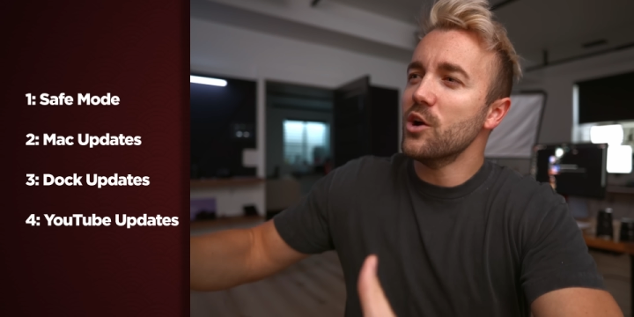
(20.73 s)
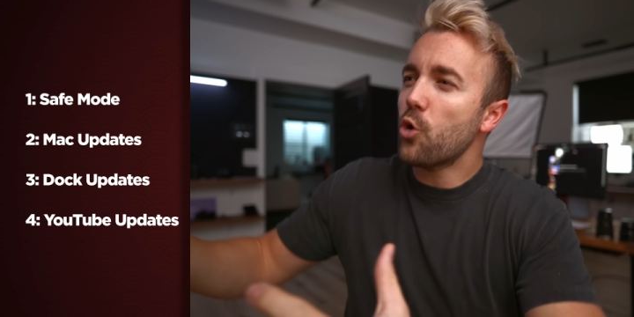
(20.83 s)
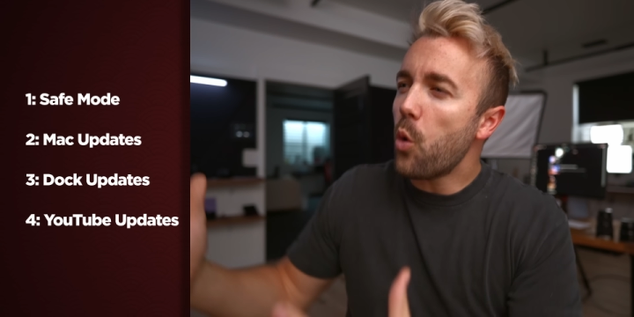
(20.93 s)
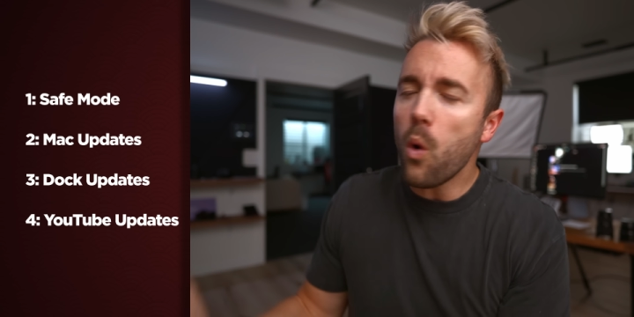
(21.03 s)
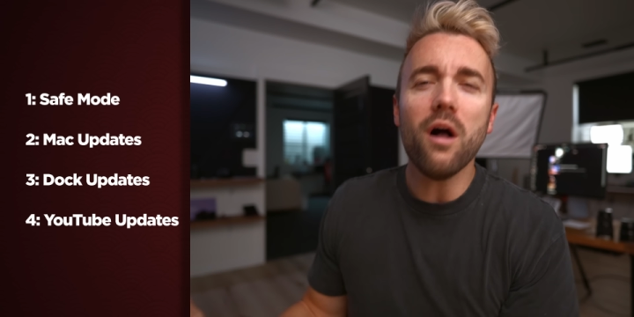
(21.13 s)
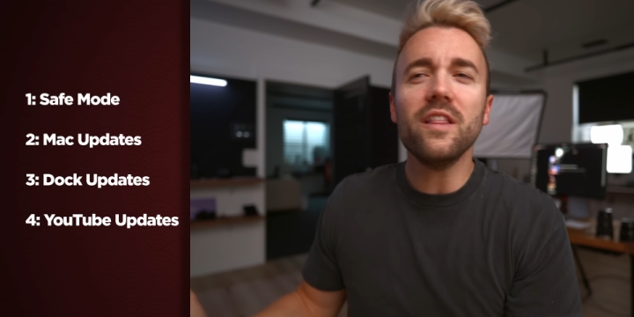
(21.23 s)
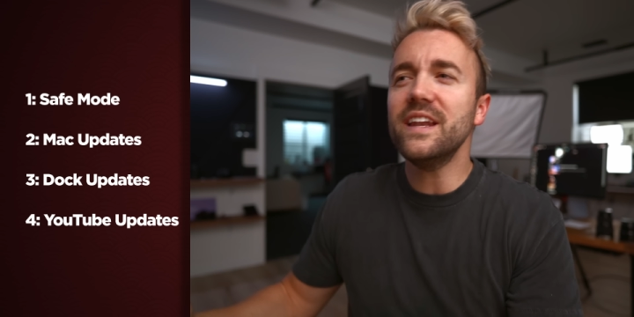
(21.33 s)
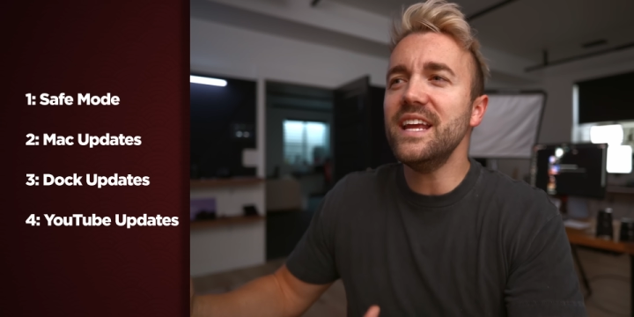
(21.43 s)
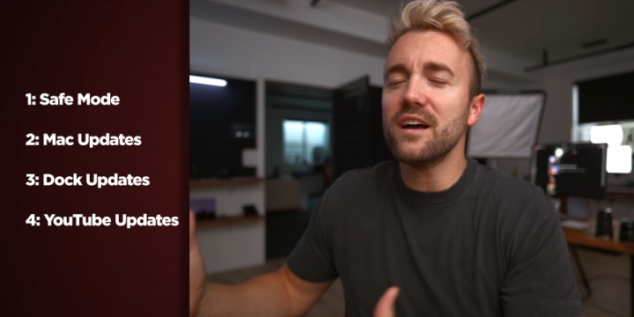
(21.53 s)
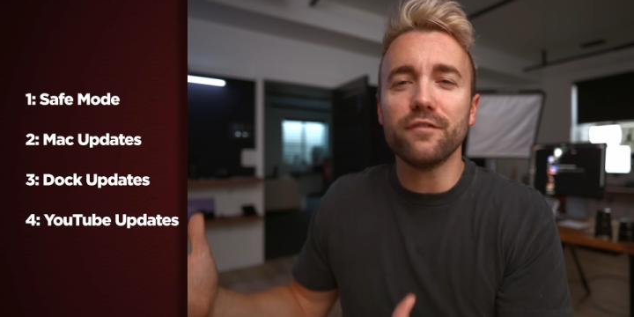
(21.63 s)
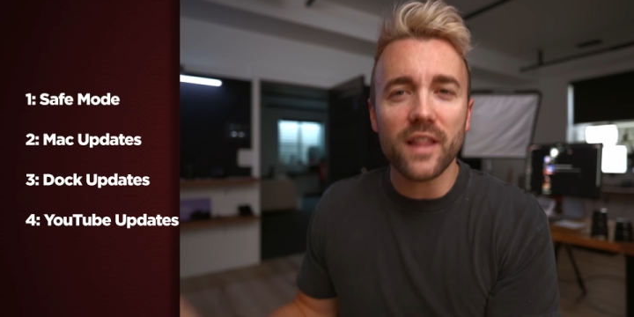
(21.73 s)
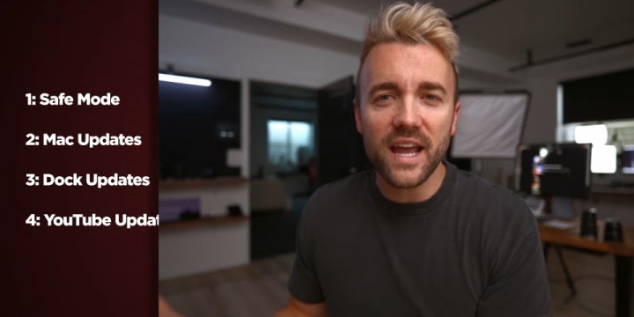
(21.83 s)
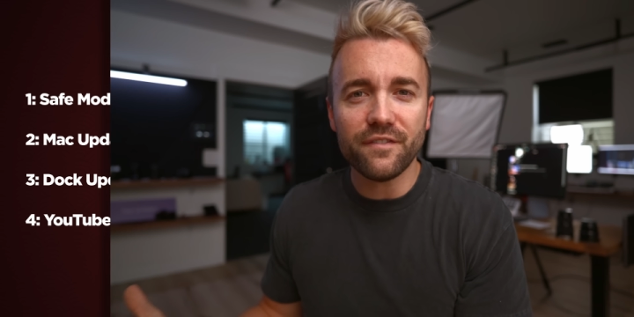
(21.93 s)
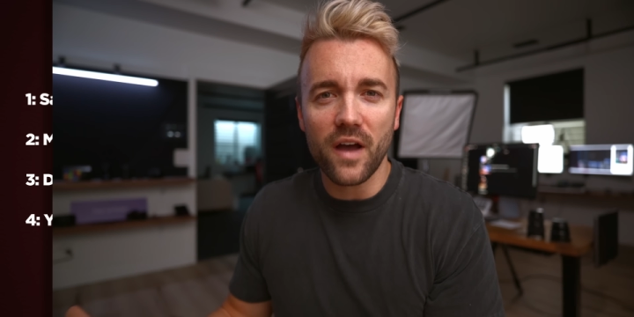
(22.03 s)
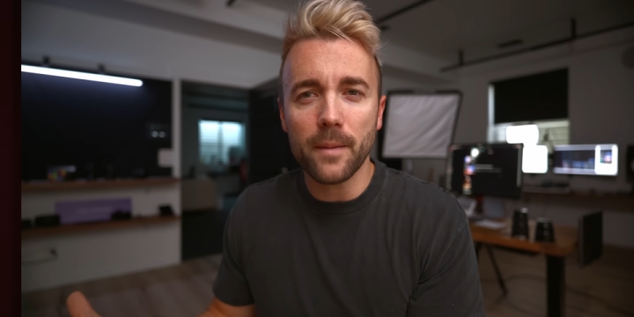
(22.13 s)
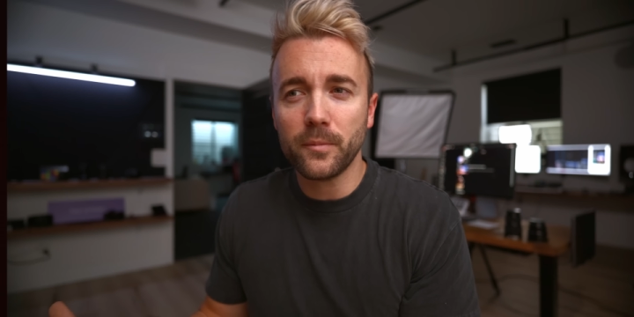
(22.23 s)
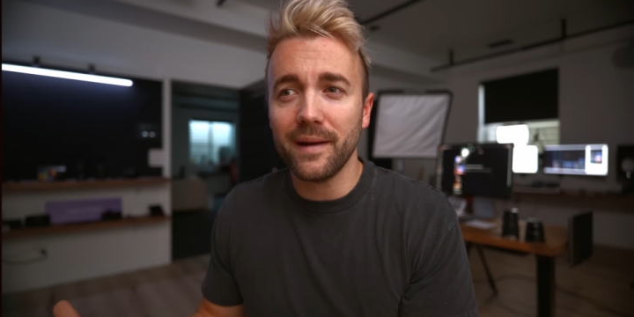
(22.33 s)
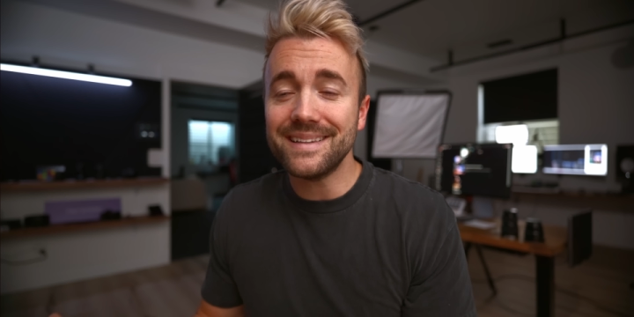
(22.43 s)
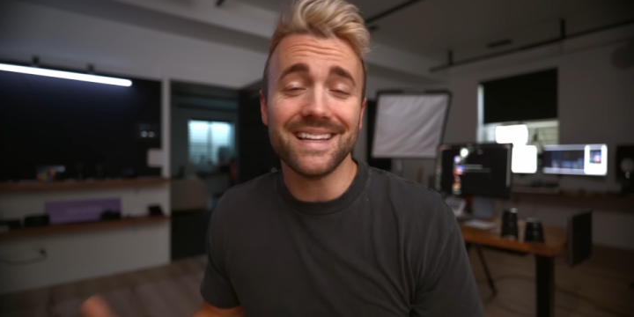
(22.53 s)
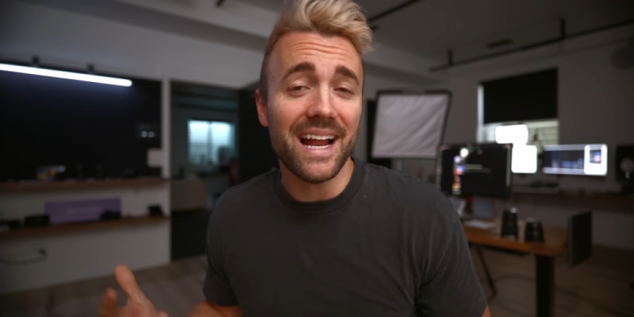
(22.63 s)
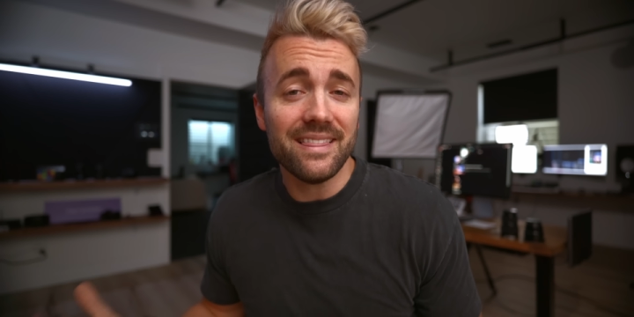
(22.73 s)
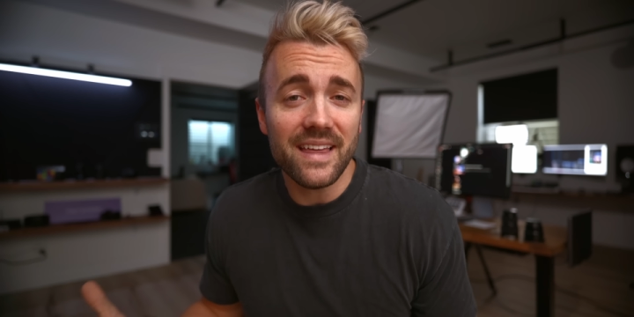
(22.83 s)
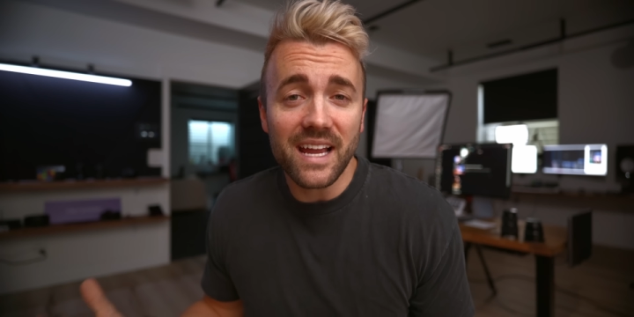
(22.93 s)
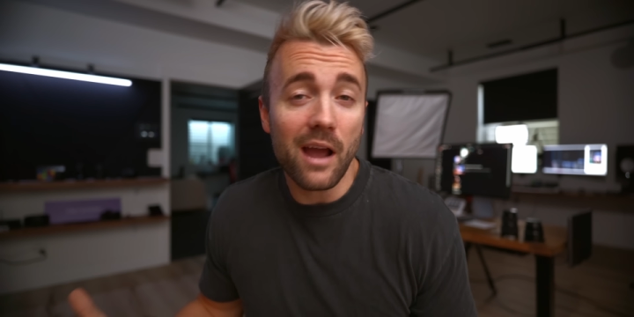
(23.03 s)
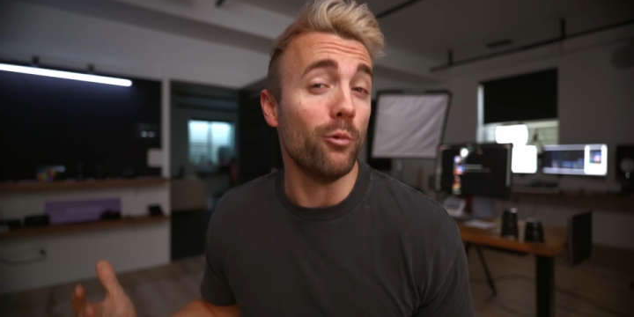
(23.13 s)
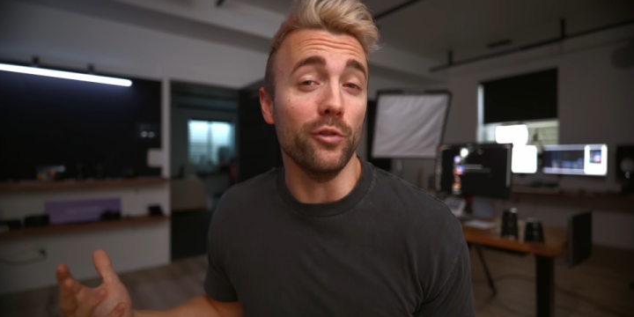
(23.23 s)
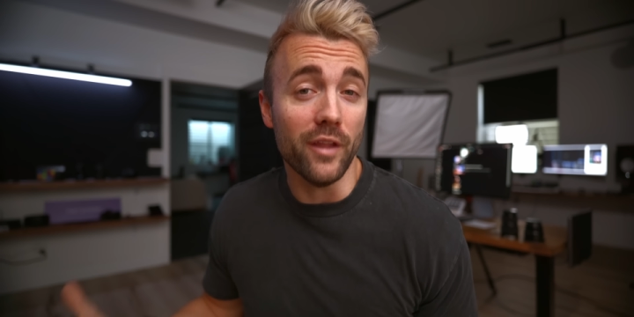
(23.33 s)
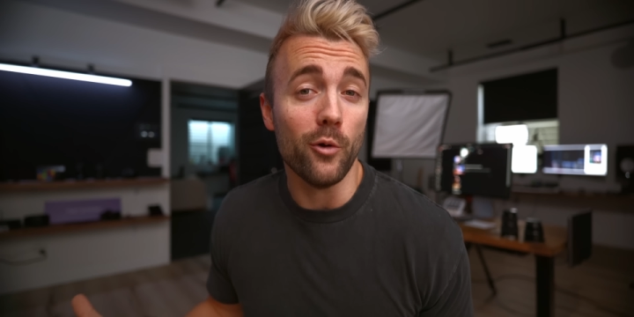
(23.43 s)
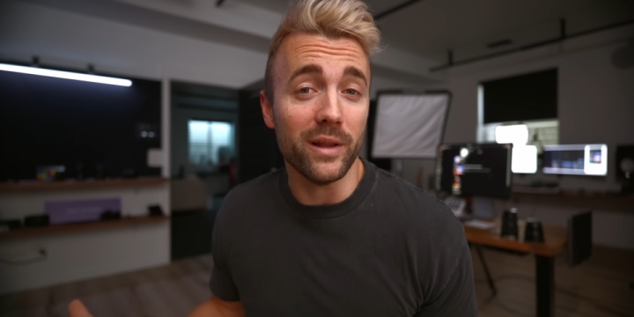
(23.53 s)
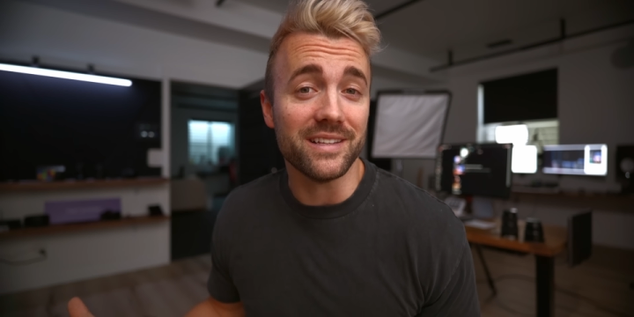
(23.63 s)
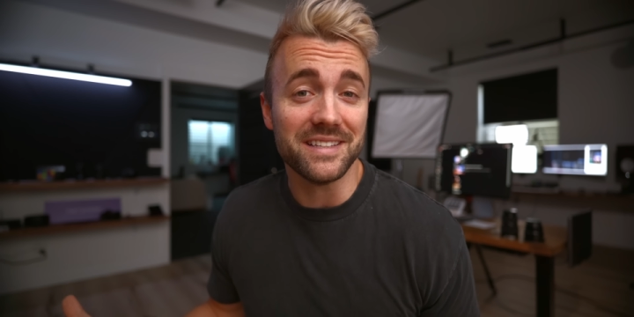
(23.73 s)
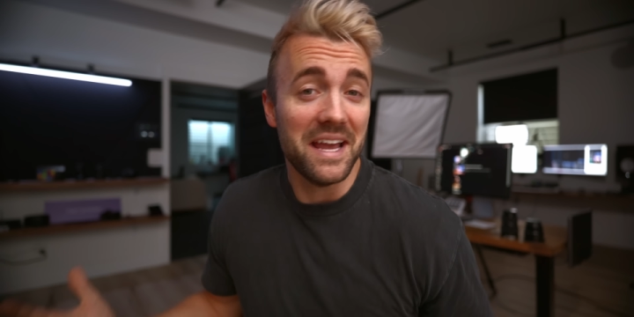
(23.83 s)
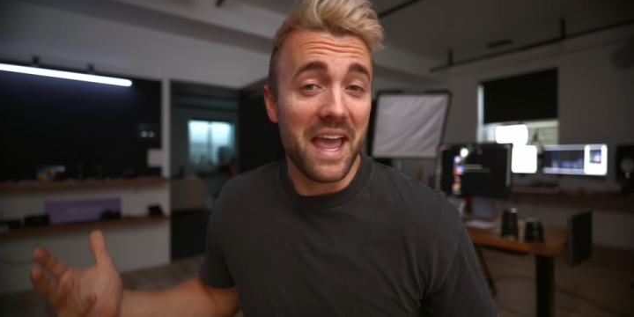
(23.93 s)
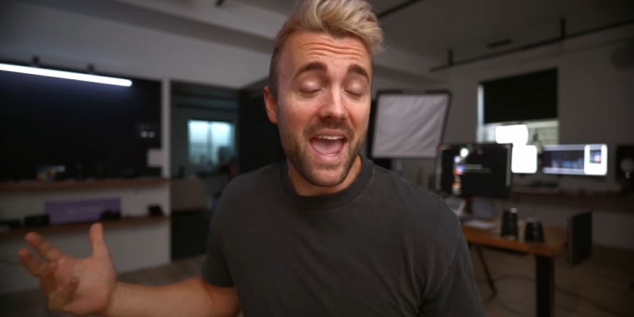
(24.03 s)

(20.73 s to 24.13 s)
quality of life upgrades that I think I will notice